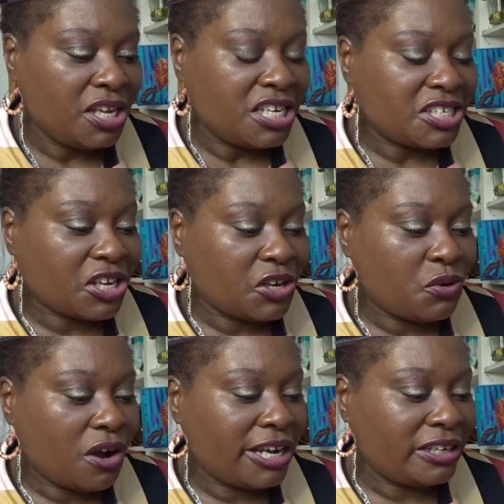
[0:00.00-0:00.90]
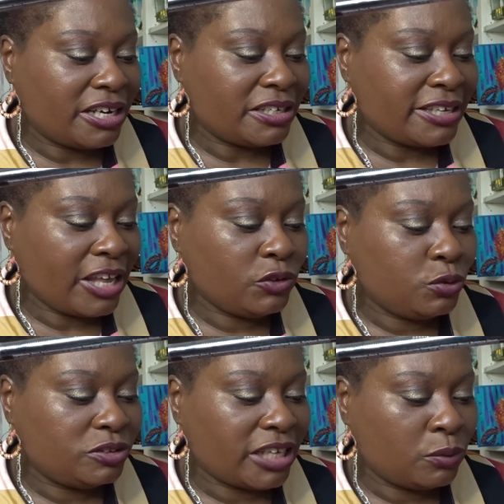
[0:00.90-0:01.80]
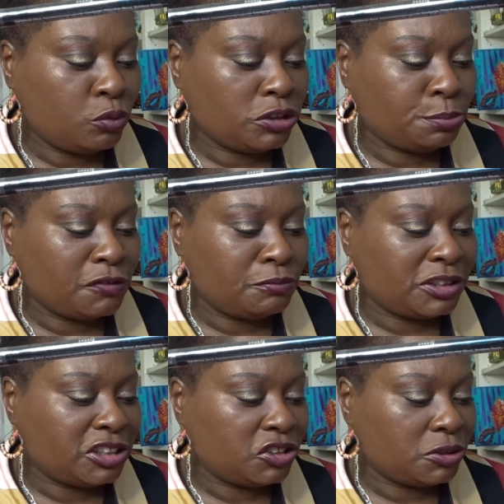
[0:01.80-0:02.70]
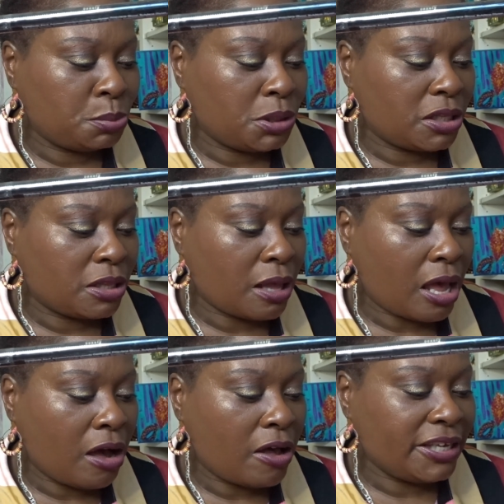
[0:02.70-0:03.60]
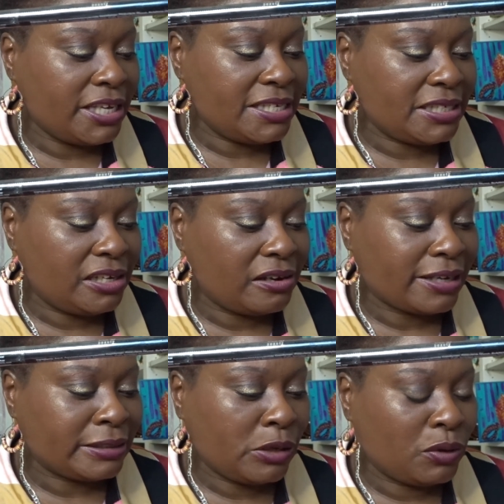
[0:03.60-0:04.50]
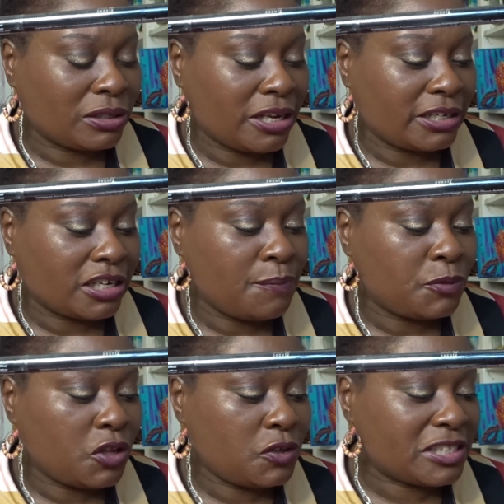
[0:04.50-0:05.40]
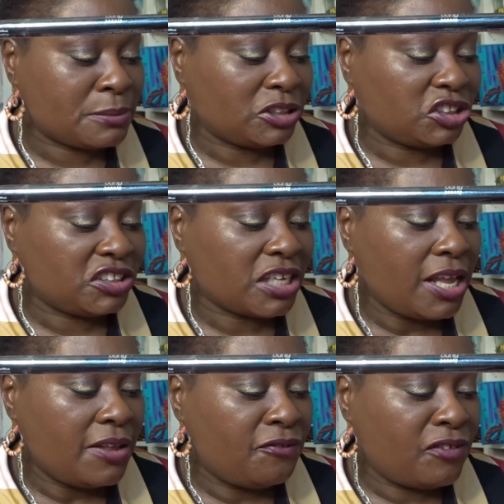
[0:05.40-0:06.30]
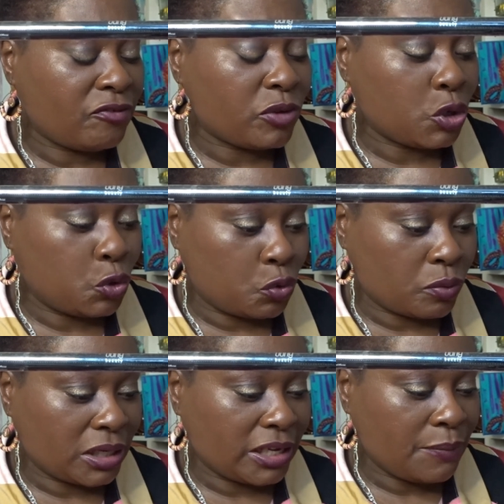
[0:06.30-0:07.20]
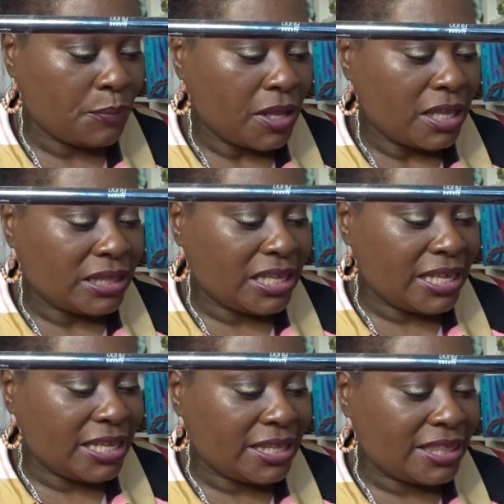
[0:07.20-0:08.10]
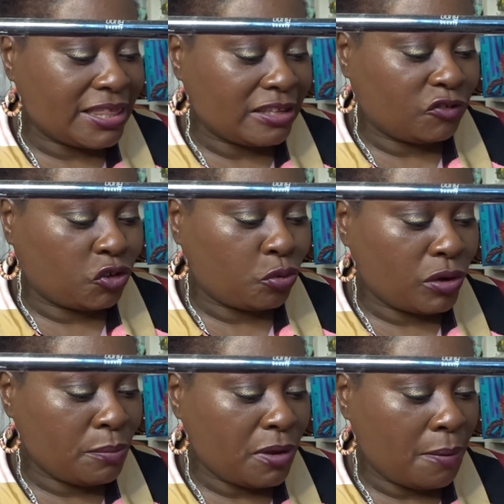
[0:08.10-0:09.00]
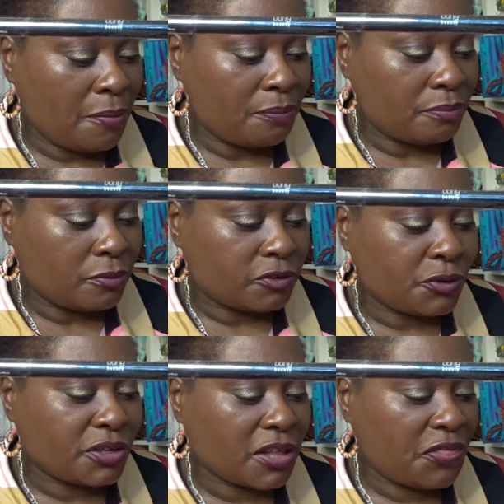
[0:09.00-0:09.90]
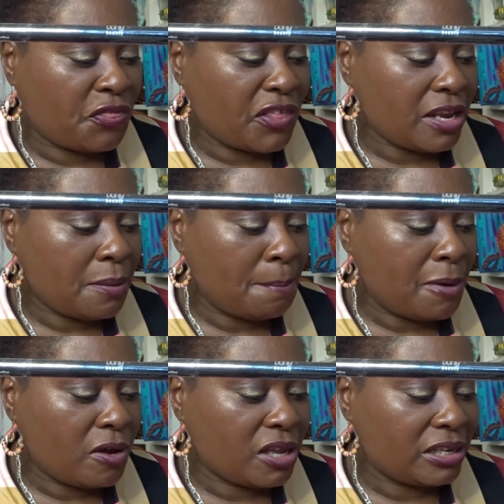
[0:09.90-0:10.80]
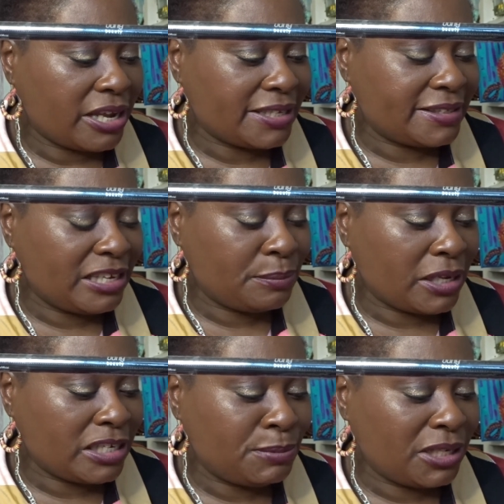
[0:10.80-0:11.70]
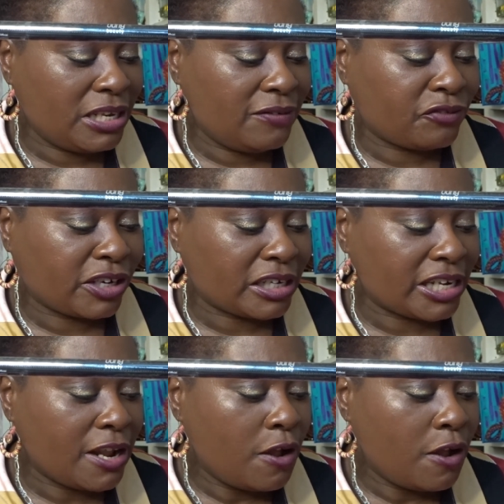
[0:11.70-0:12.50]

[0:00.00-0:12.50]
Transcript: So eyeliner, get all day waterproof precision with our Easy Glide liquid liner. No smudges, feathering or running. The thin marker-like tip is beginner-friendly,